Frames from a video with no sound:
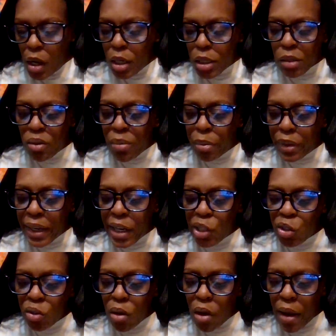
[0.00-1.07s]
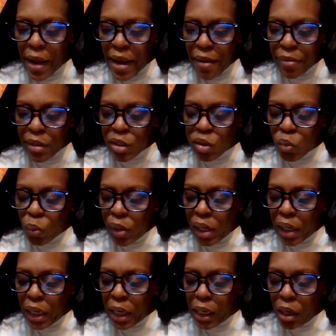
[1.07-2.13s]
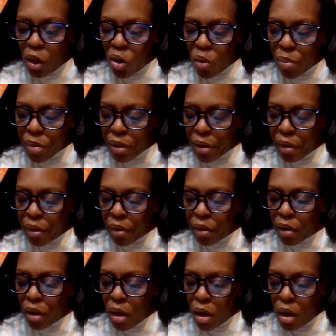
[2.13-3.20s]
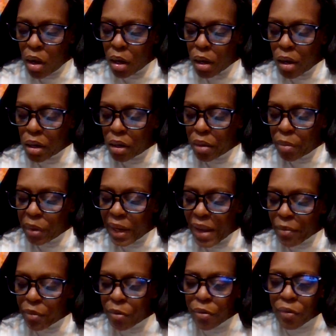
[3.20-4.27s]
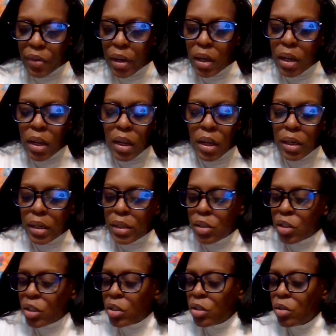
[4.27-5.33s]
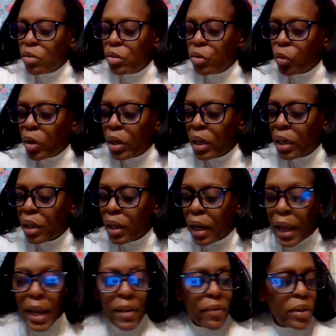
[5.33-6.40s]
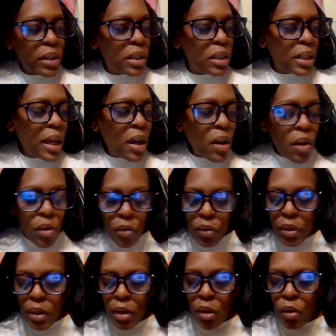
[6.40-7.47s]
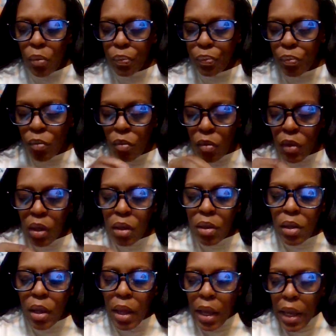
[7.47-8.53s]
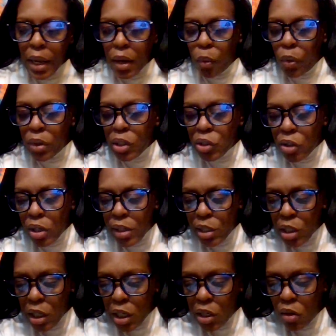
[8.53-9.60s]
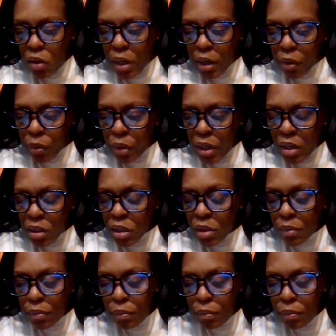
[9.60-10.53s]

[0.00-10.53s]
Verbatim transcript: So what plans you all have this weekend? I hope they're gonna be having fun and just you enjoying life itself, you know. And I want to show you these cute earrings.